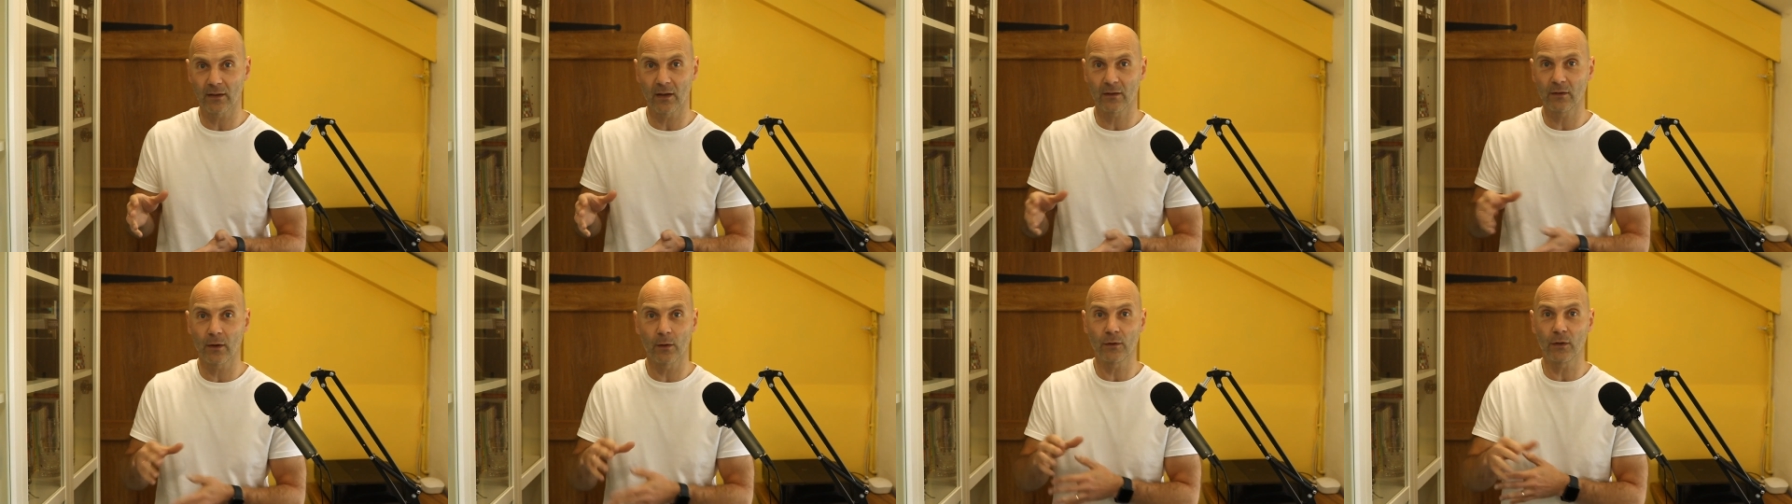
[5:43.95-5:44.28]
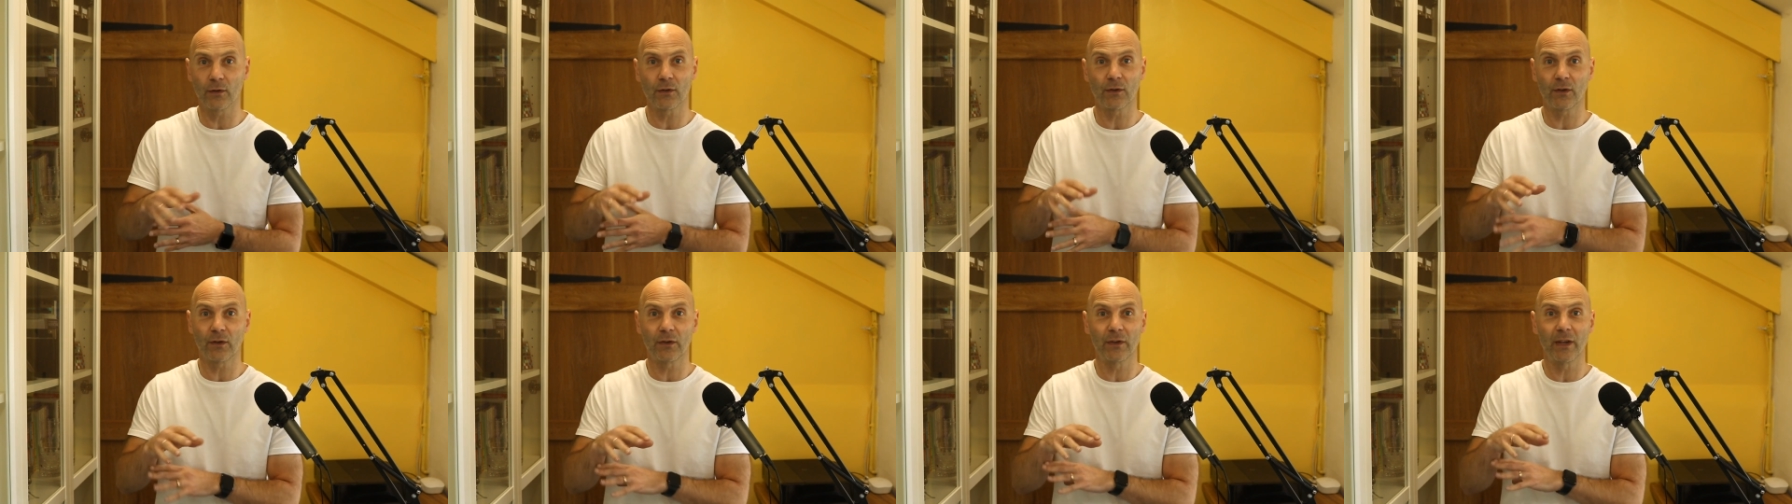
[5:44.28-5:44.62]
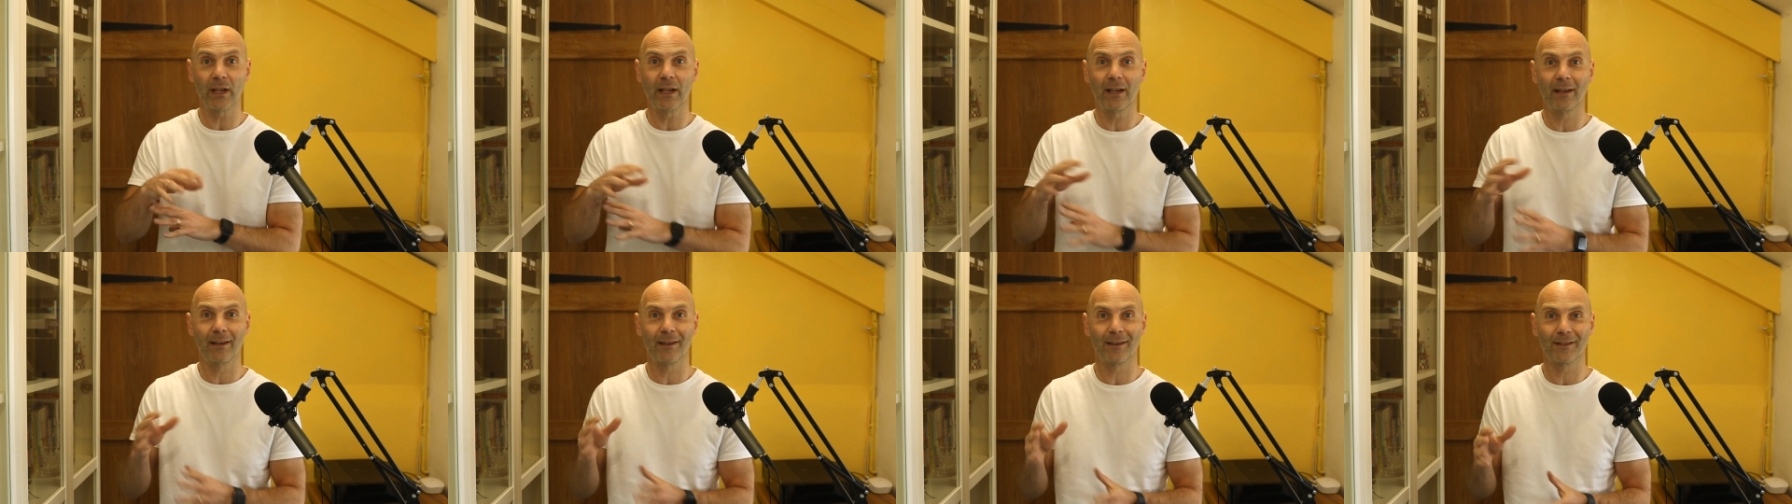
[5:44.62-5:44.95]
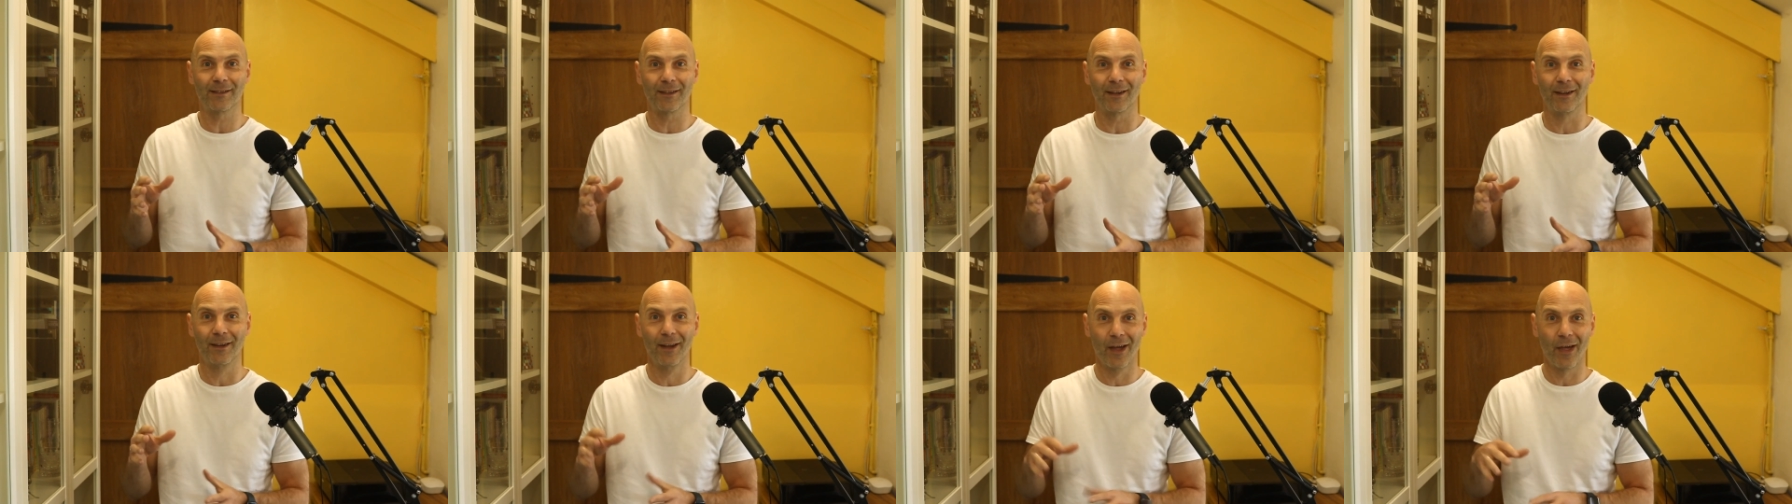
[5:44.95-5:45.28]
There's no such thing
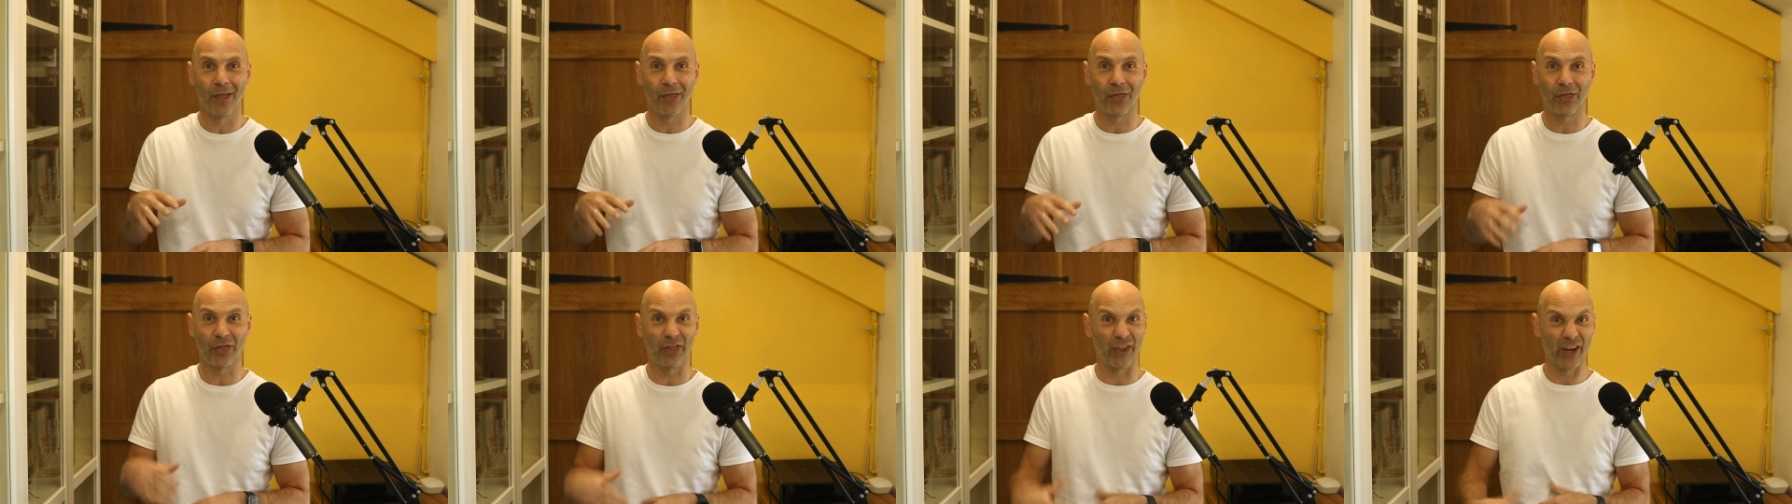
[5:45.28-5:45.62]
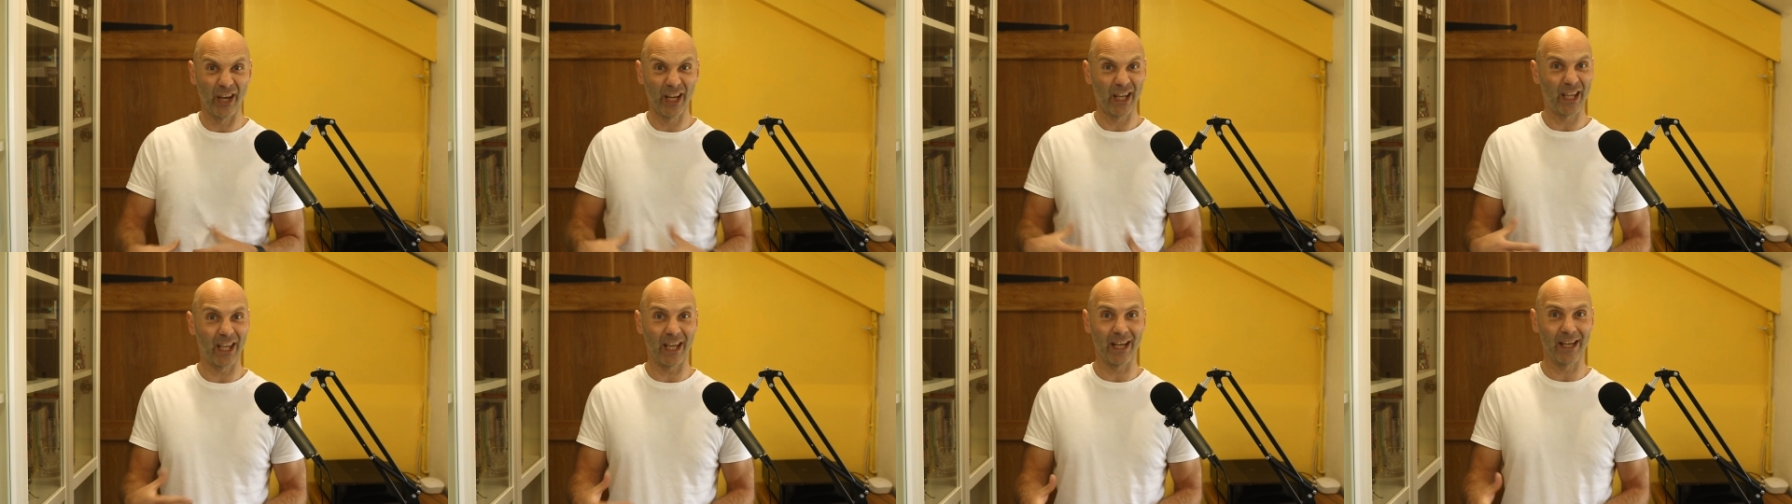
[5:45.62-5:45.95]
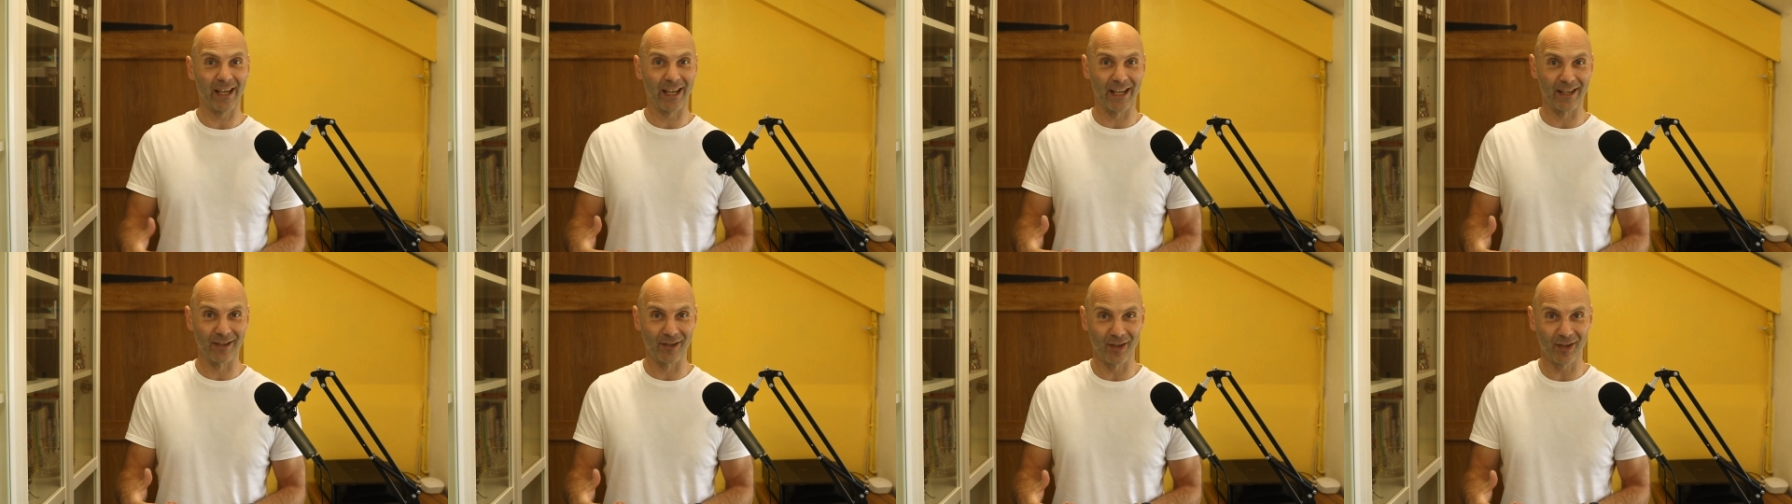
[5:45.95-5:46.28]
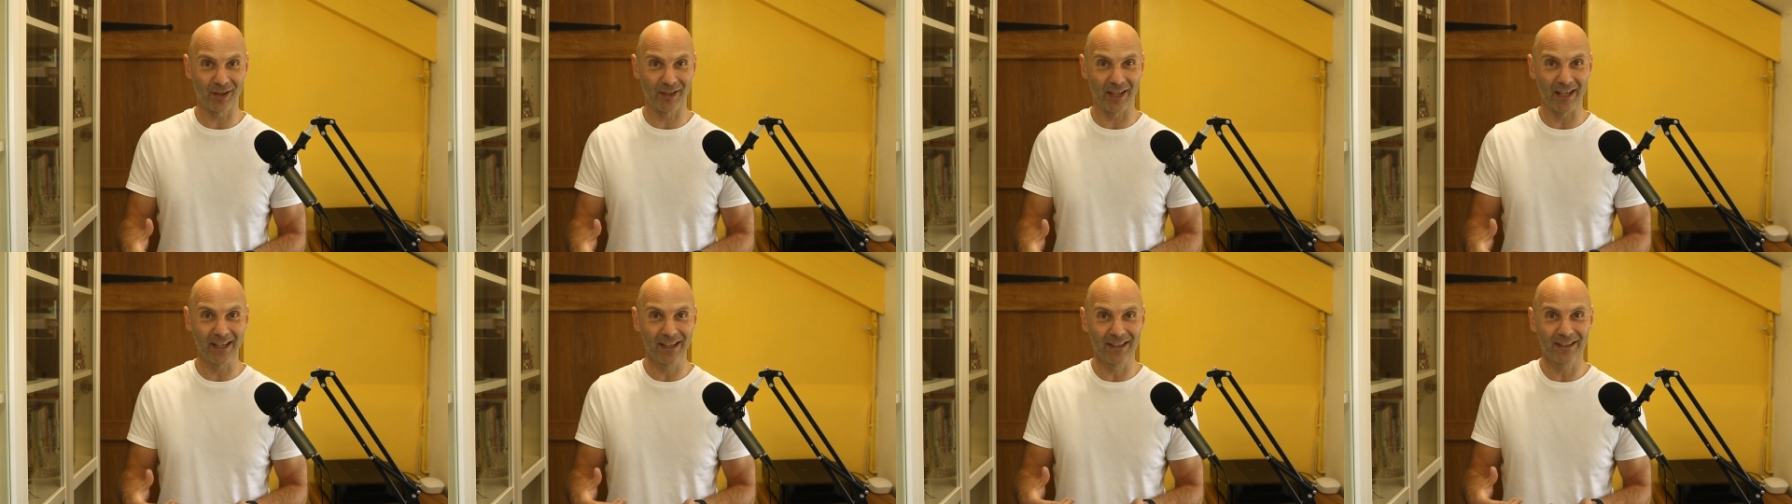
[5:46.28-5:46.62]
as a thinking
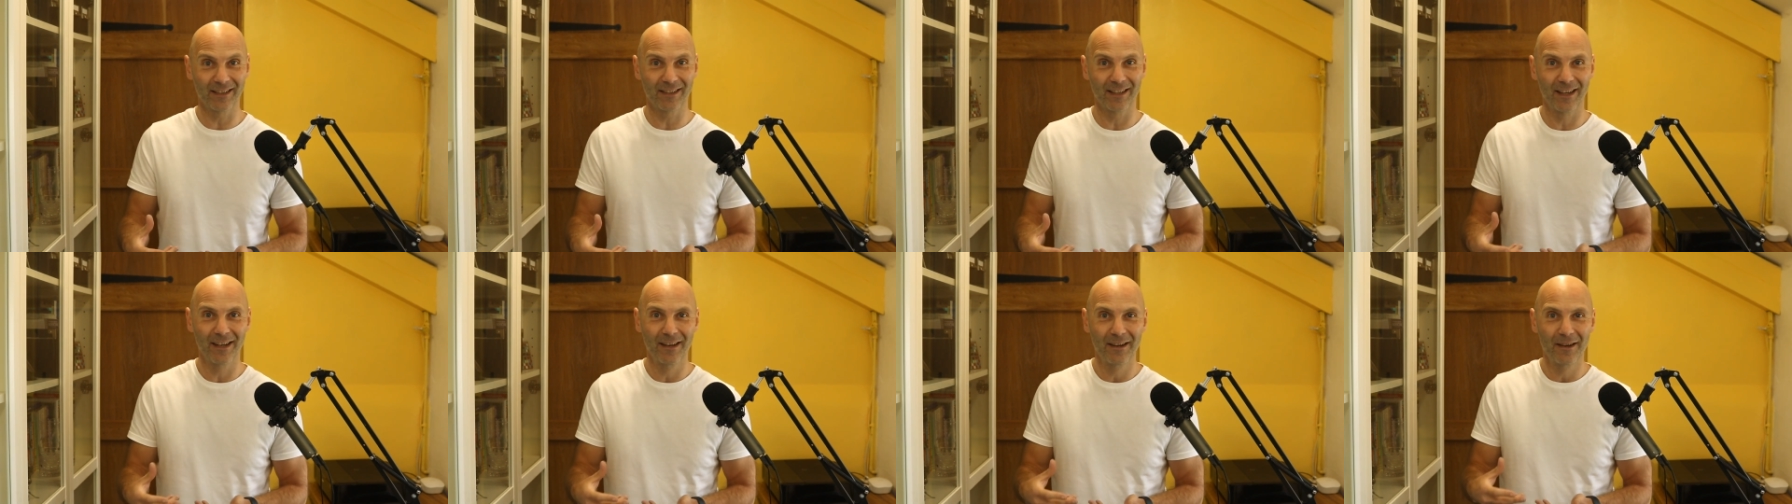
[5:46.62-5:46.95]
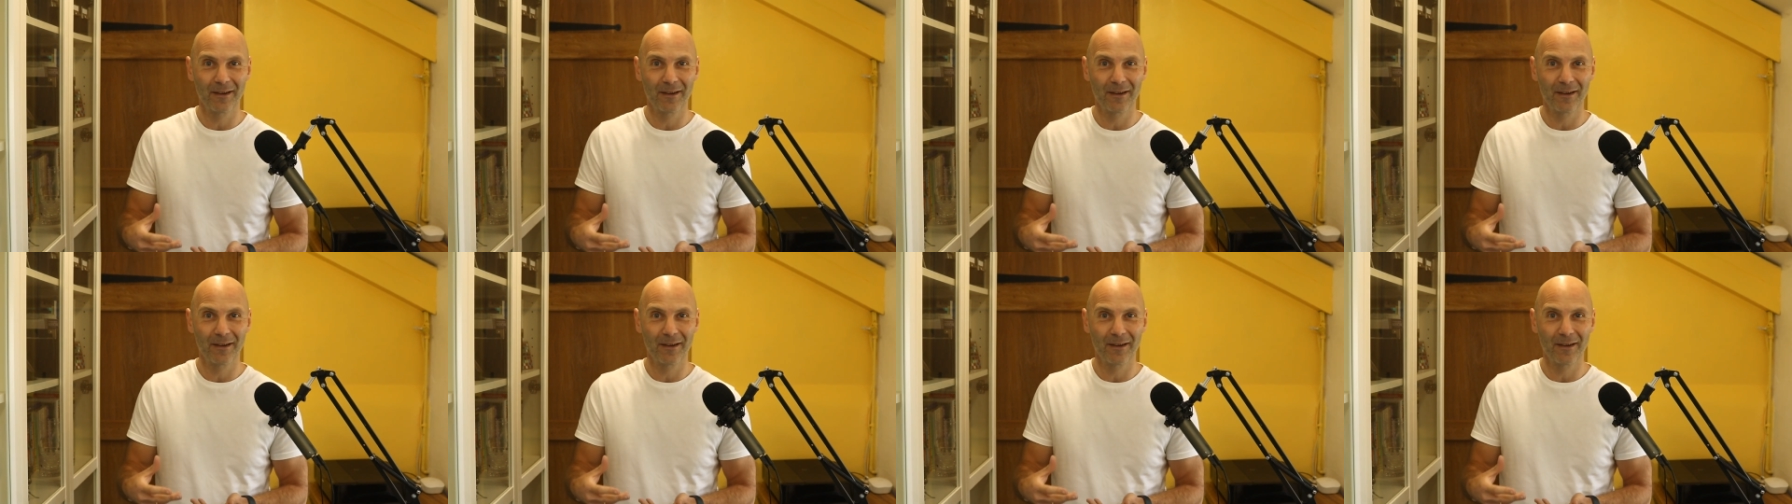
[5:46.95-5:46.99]
instinct,